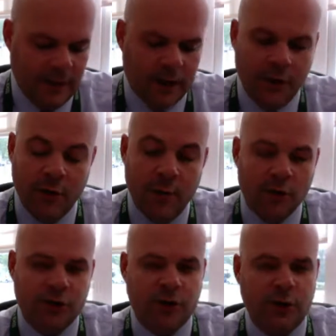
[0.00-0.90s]
Your
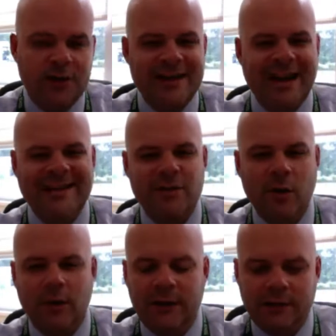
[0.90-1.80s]
remote students, that's
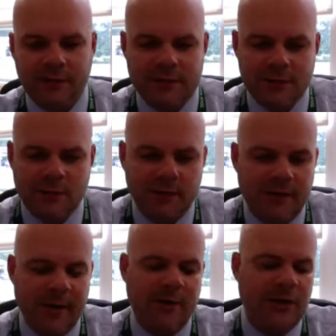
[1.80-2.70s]
totally different. So if a
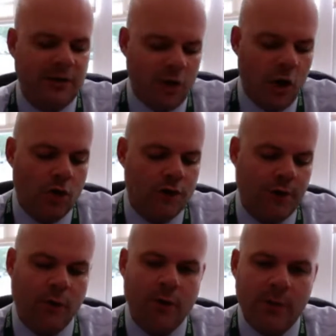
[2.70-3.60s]
family chose
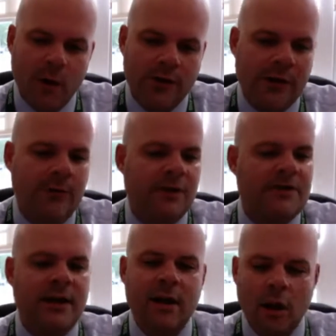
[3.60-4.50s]
full remote, that
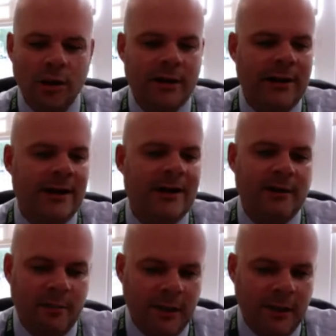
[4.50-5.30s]
means they know that they need to